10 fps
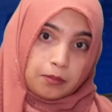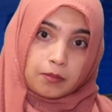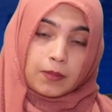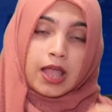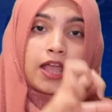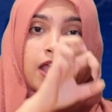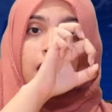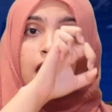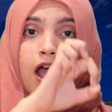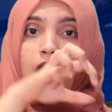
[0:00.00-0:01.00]
That
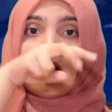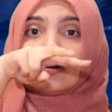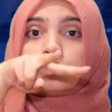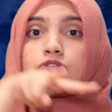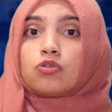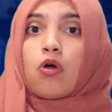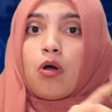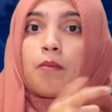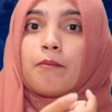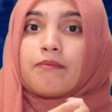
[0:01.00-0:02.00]
means each
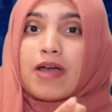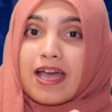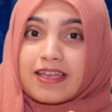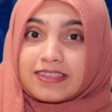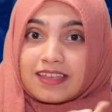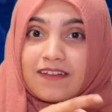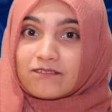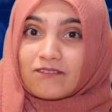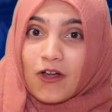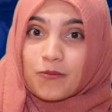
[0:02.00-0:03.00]
disposable plate
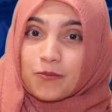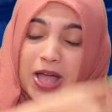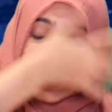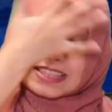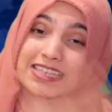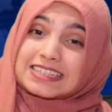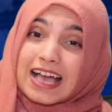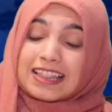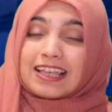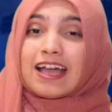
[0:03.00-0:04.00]
costs almost
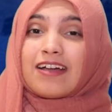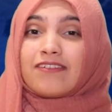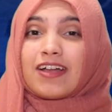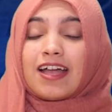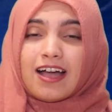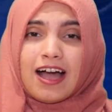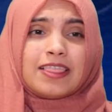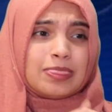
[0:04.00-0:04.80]
13 rupees.